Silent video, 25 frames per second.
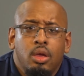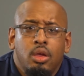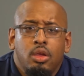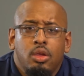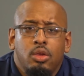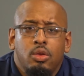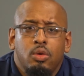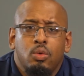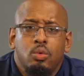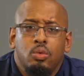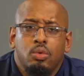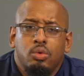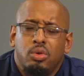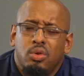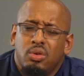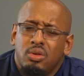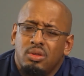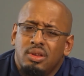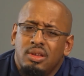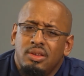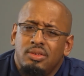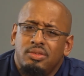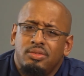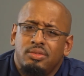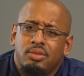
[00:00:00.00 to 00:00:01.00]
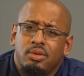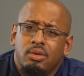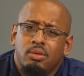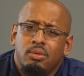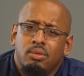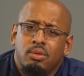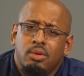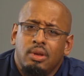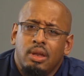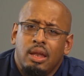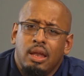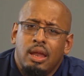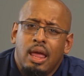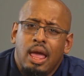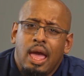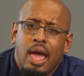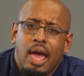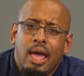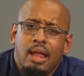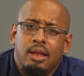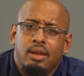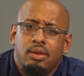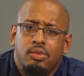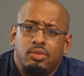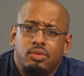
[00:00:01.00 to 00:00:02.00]
You'll list certain
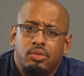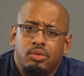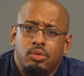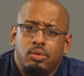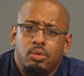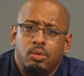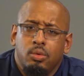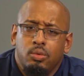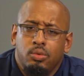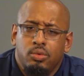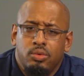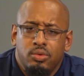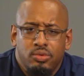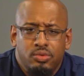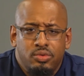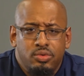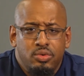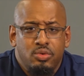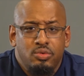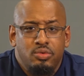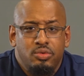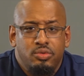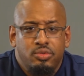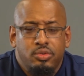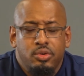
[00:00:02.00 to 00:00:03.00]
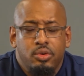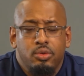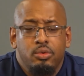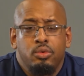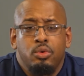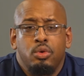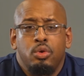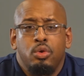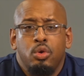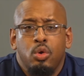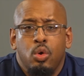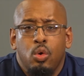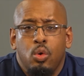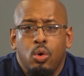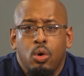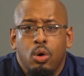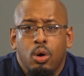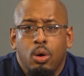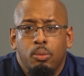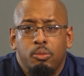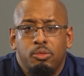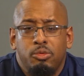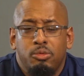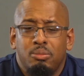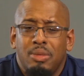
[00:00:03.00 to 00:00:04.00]
attitudes and certain
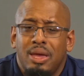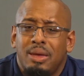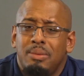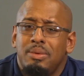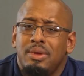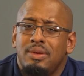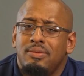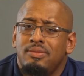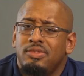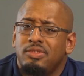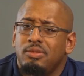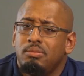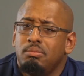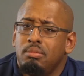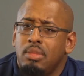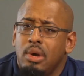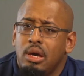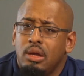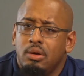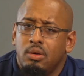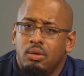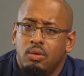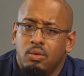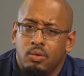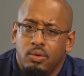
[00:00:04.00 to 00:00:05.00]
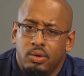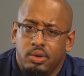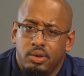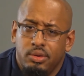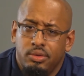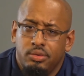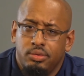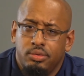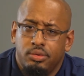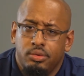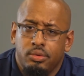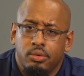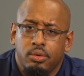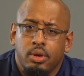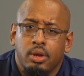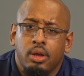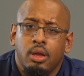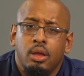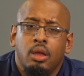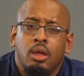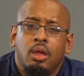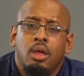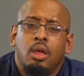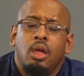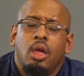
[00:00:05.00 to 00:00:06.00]
norms, maybe even some medical history.
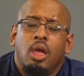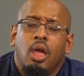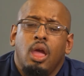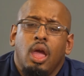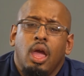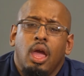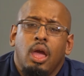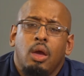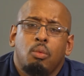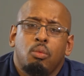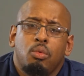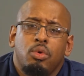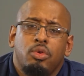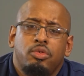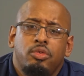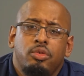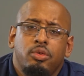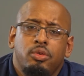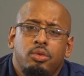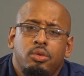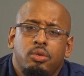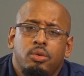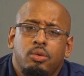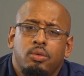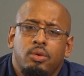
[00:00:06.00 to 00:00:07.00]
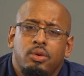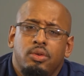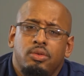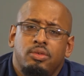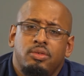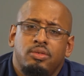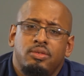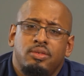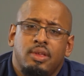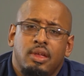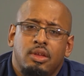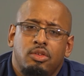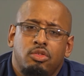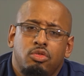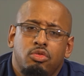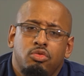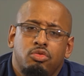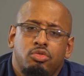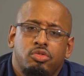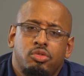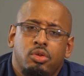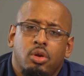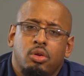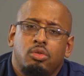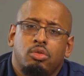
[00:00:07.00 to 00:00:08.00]
And what you do is that you
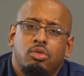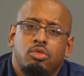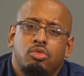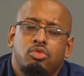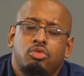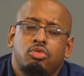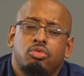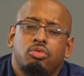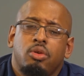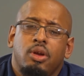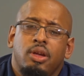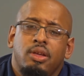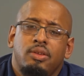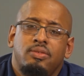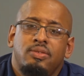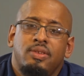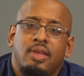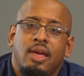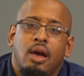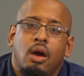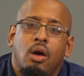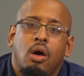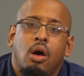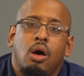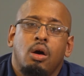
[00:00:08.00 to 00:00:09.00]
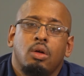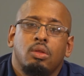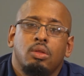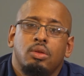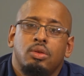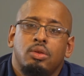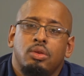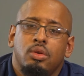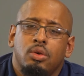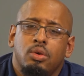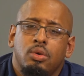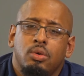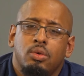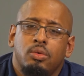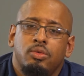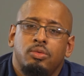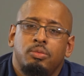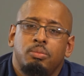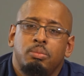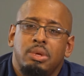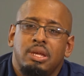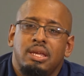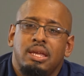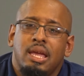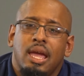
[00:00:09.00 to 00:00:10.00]
start to trace how all of those
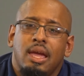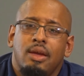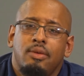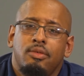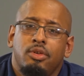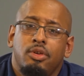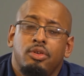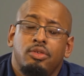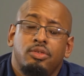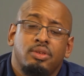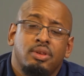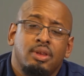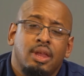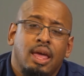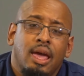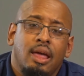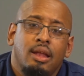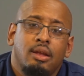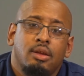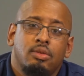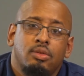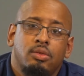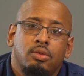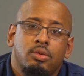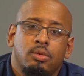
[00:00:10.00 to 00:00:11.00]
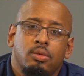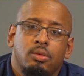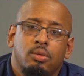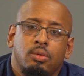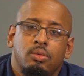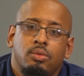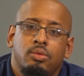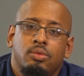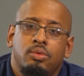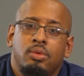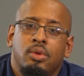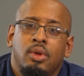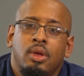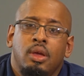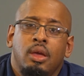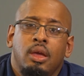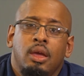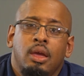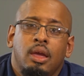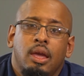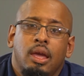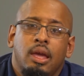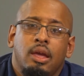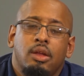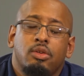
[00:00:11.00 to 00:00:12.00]
behaviors and attitudes
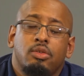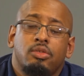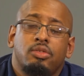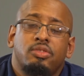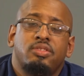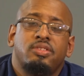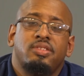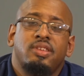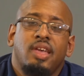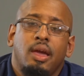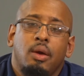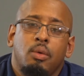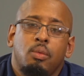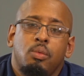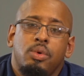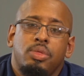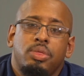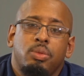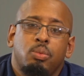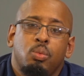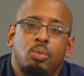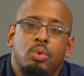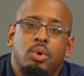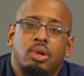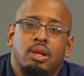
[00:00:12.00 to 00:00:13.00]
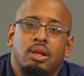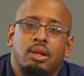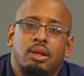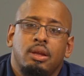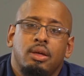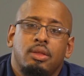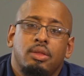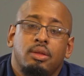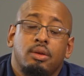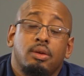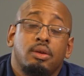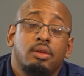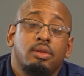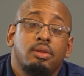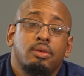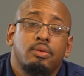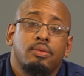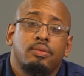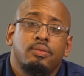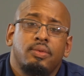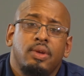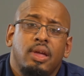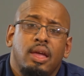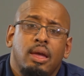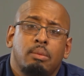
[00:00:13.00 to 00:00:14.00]
intersect with one another in your
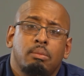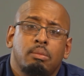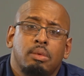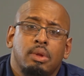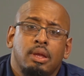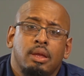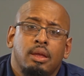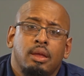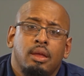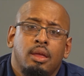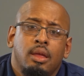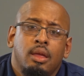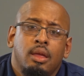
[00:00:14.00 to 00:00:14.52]
family.